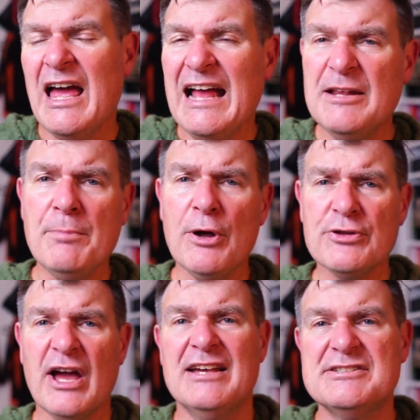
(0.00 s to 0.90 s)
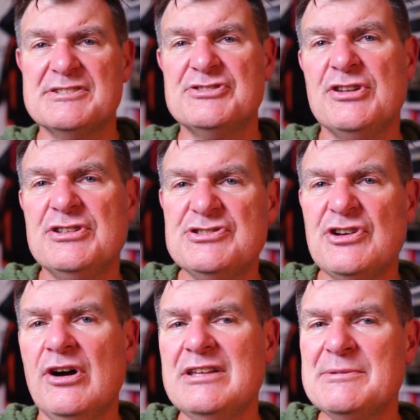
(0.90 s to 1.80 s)
and in both cases the
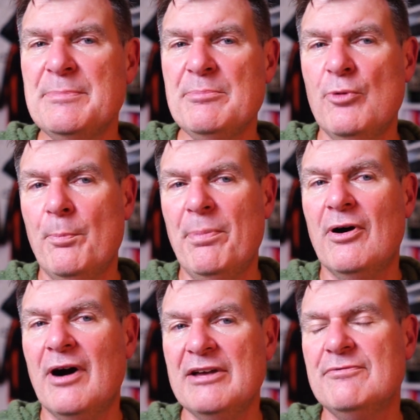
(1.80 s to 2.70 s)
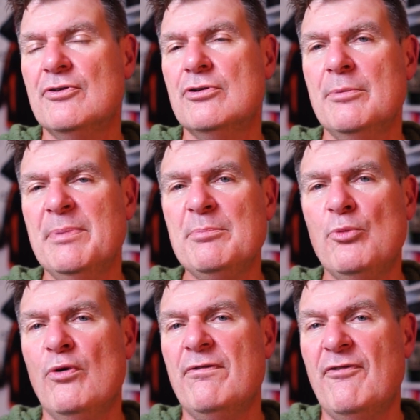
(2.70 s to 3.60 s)
design's a bit more playful, a bit
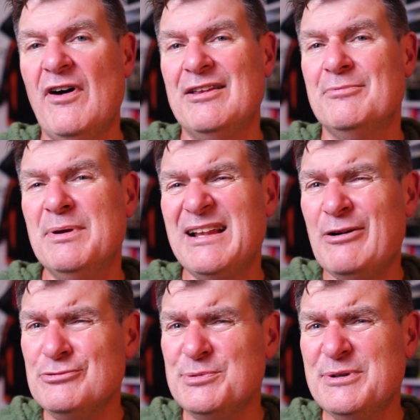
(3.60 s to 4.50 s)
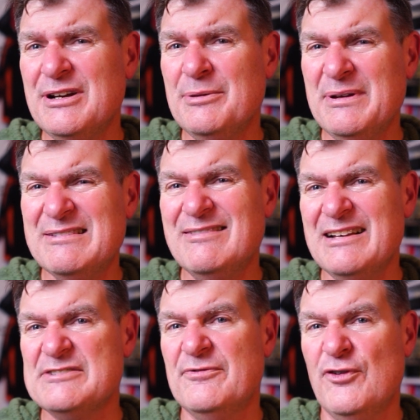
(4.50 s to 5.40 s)
more fun, but ultimately a bit
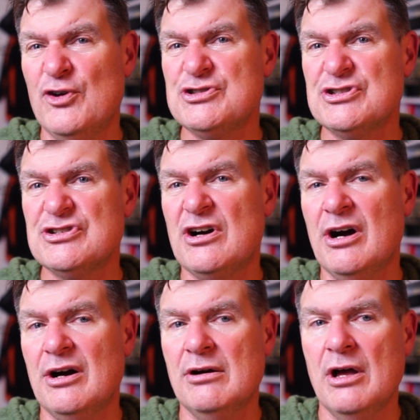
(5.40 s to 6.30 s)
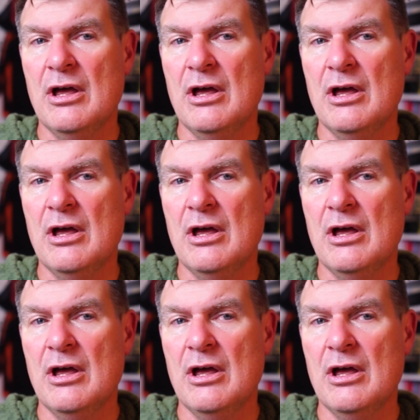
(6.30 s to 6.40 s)
less versatile.